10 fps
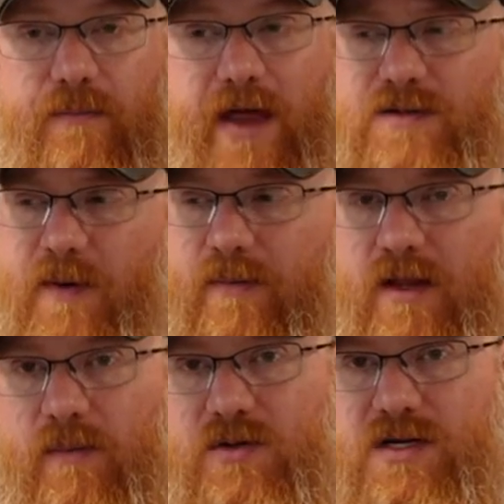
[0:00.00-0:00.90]
That's probably
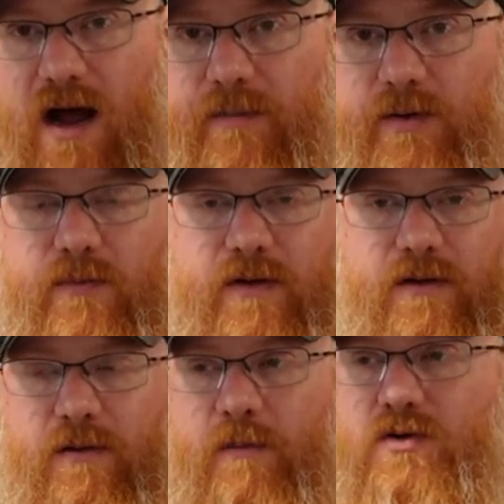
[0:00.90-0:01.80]
the most common, the
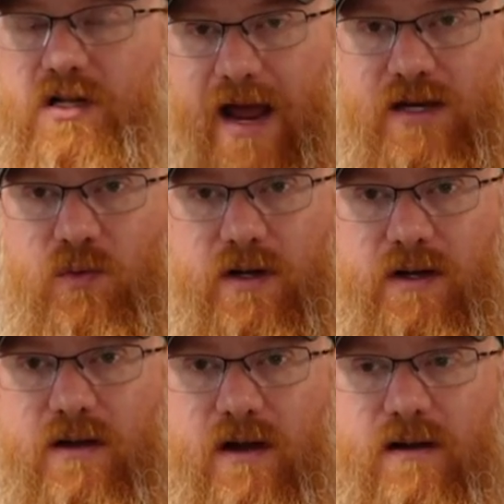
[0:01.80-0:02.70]
most liked
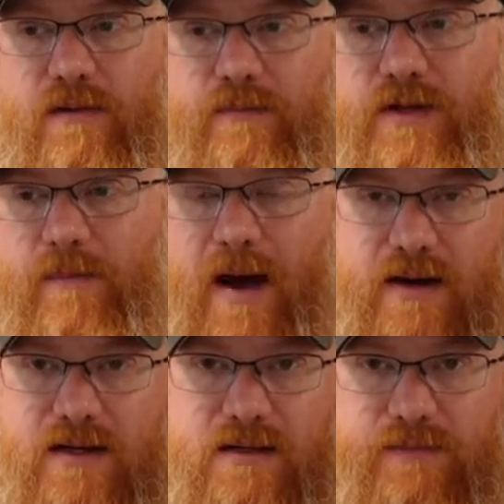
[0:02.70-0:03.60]
one. The
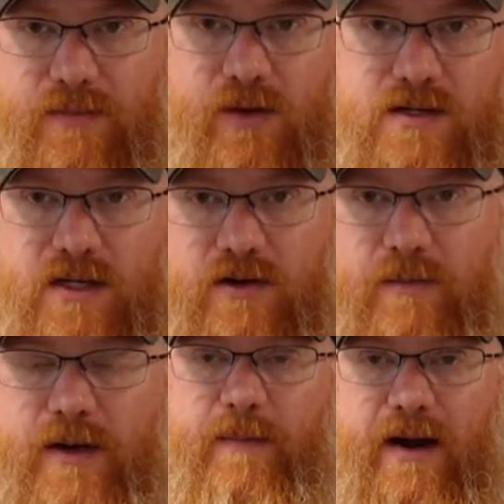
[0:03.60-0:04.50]
body looks a little
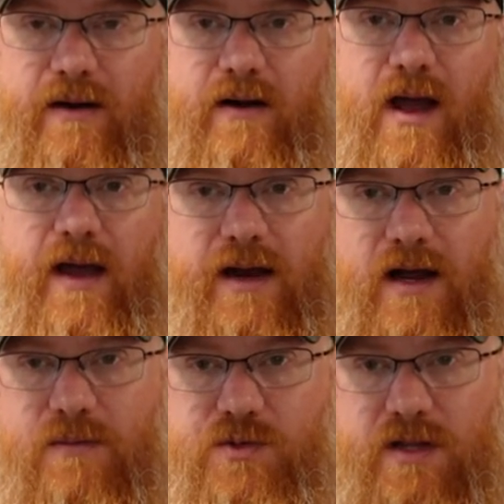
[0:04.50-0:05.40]
better. It
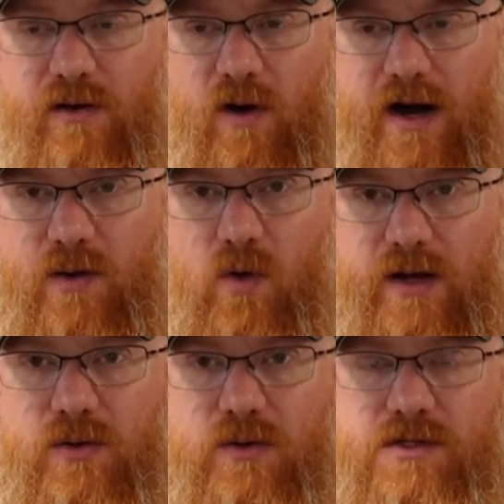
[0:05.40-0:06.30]
comes with the gray
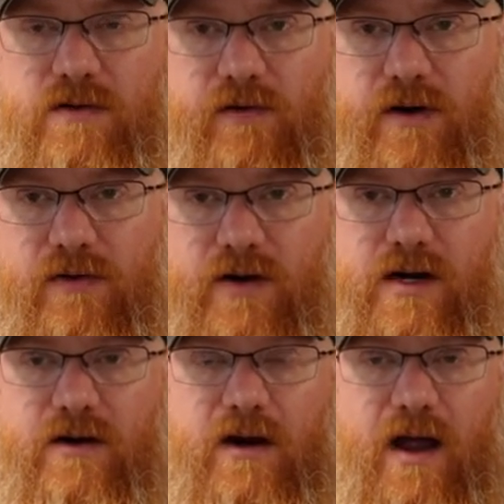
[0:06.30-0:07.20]
wheels, front and
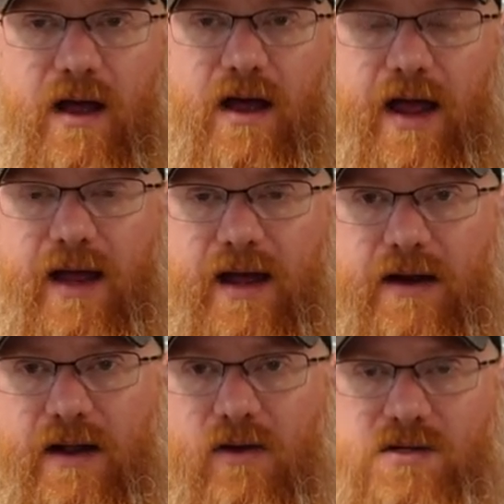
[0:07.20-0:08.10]
rear,
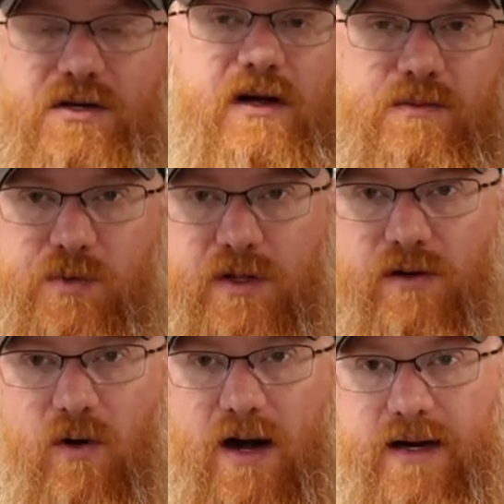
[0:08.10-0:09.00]
and it also comes with the
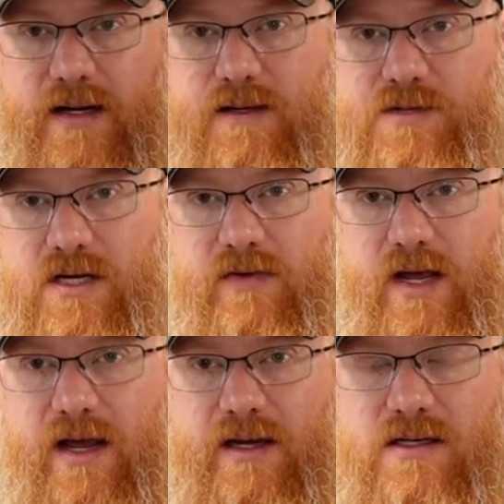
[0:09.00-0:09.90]
gray
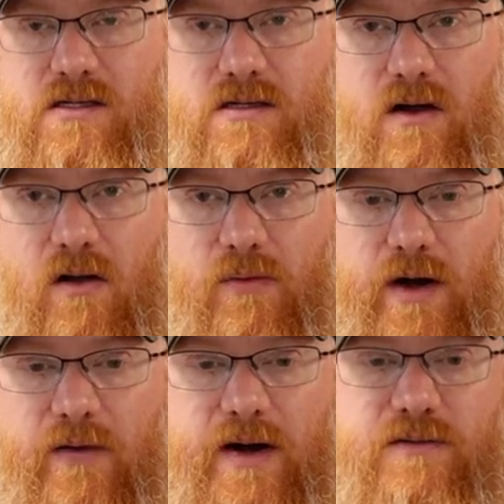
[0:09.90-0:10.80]
CVAs all the way
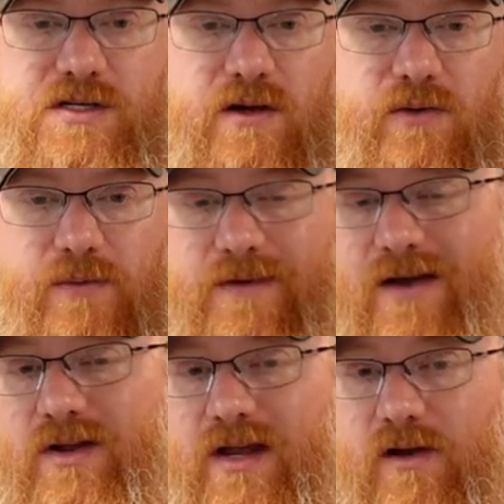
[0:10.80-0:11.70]
around, so
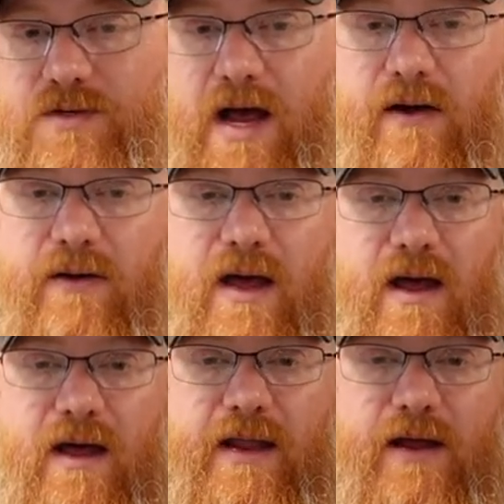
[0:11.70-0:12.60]
definitely helps out.
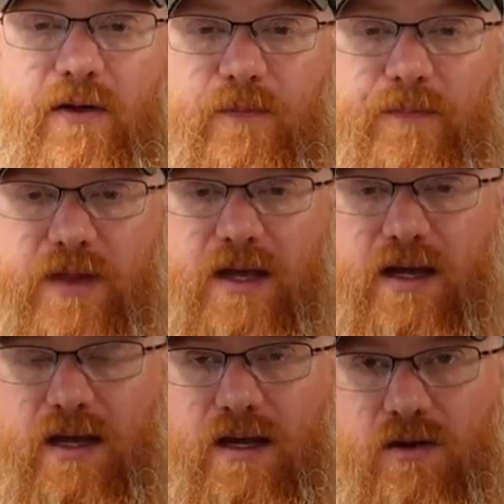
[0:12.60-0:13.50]
Now,
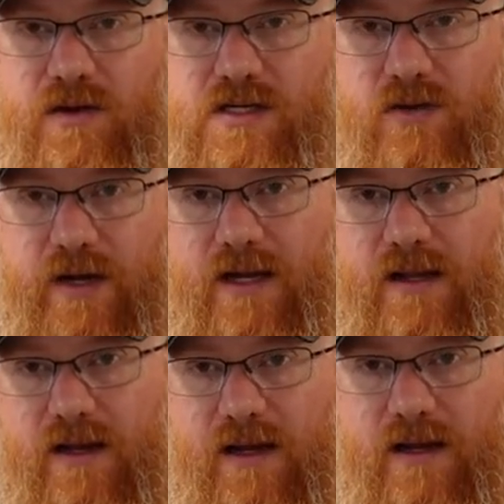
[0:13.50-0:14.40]
you can still
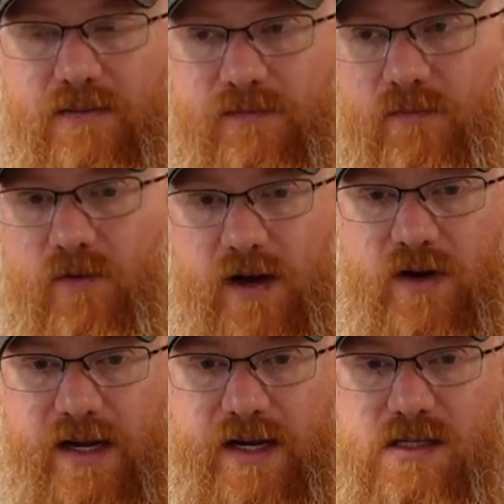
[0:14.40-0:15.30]
get the
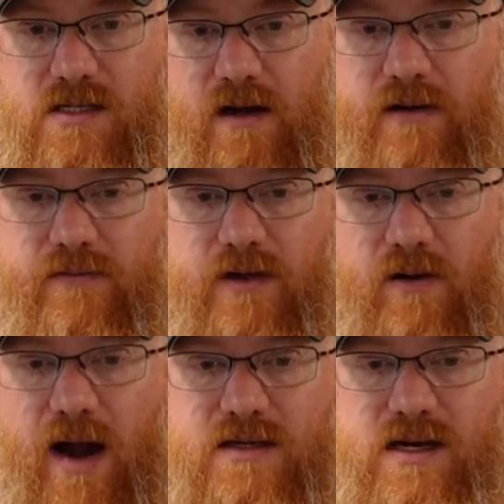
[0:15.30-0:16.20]
re-release of the
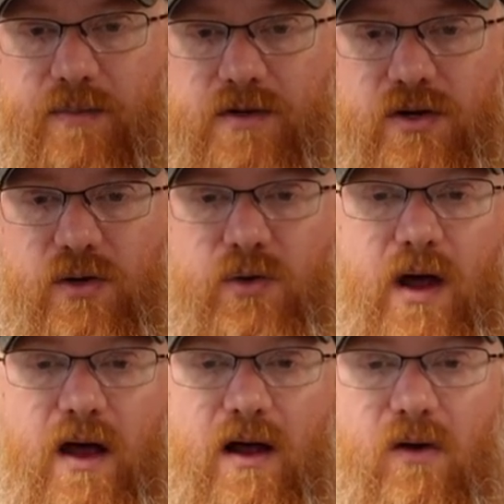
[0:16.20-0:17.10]
Grasshopper 2
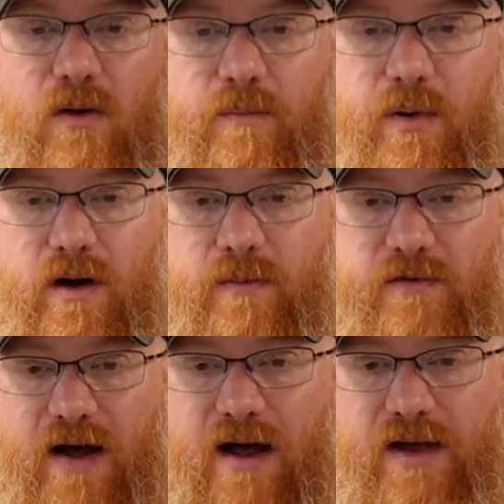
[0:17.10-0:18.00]
on part number
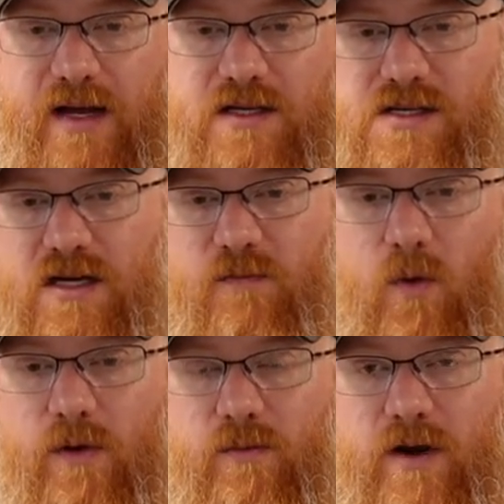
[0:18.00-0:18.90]

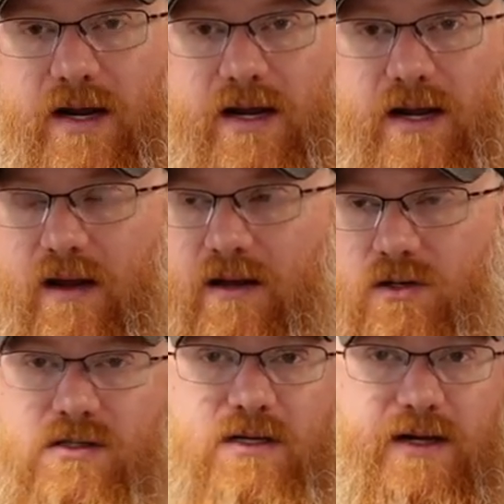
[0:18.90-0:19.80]
58643, and
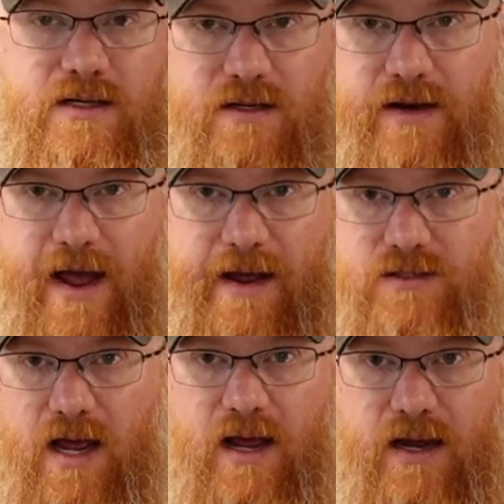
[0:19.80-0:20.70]
usually it's a
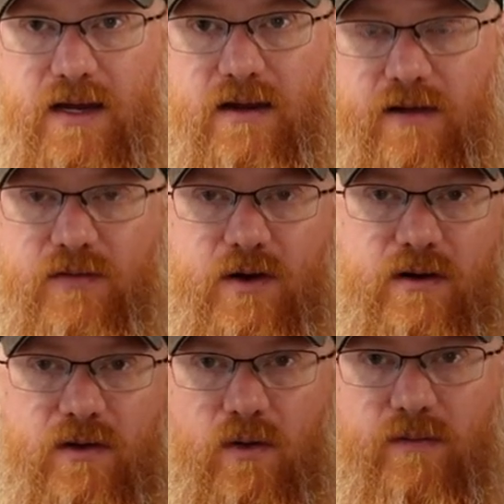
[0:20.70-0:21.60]
-A if you're
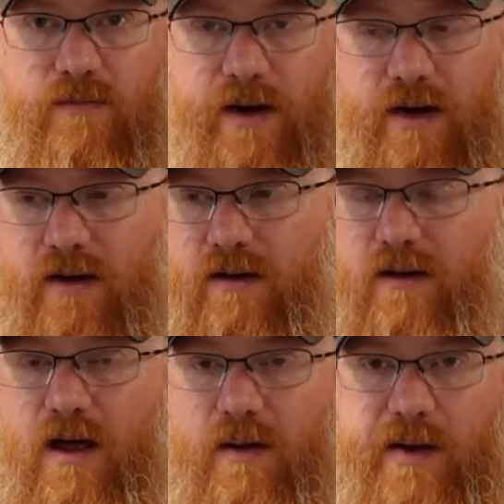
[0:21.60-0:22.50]
in Northern America,
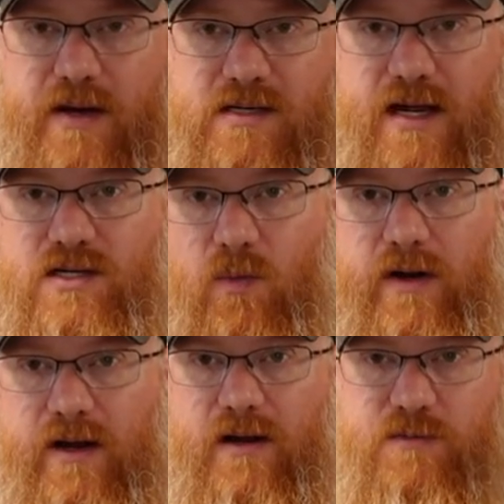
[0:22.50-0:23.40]
because that's the one
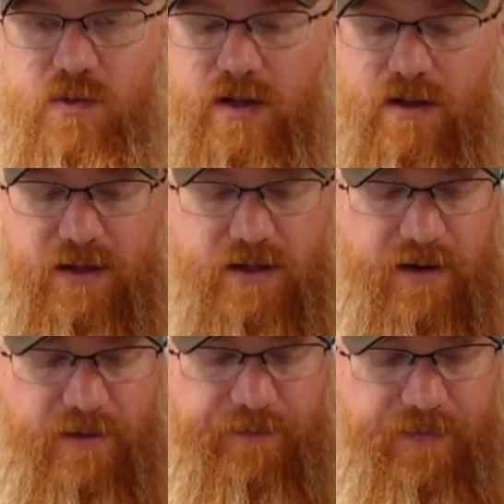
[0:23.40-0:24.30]
that comes with the
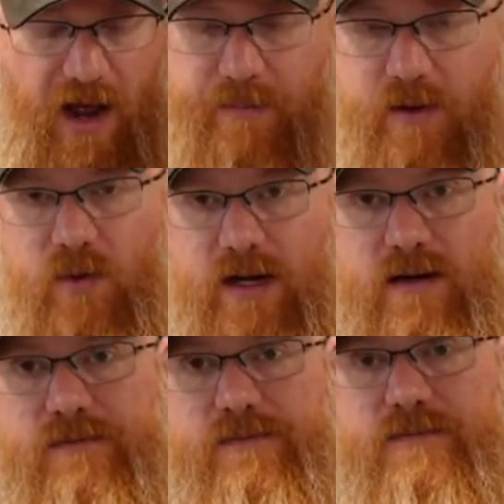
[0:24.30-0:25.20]

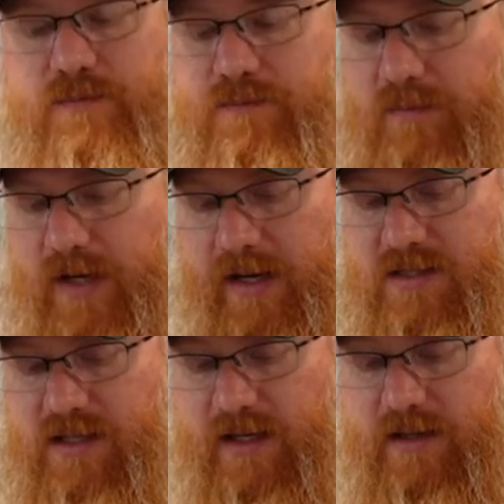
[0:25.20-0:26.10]
Hobbywing
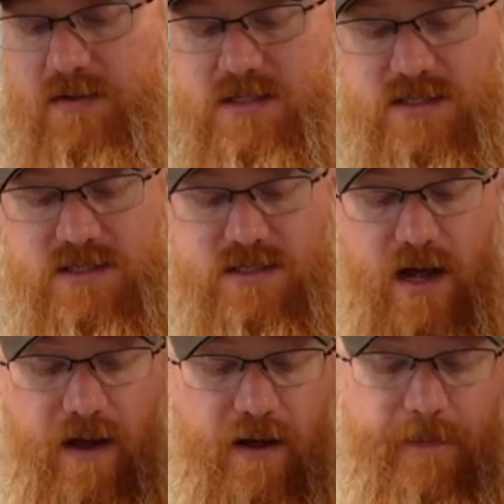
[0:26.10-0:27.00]
ESC.
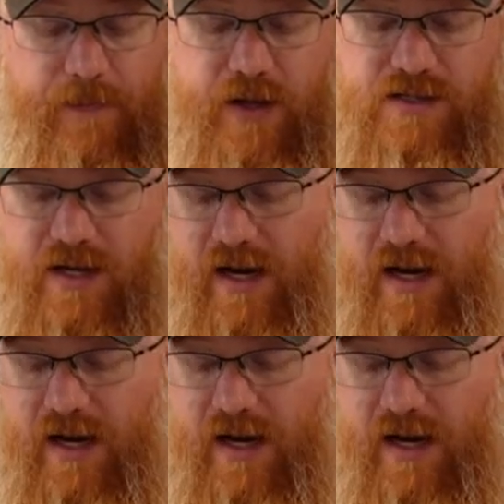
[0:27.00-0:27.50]
So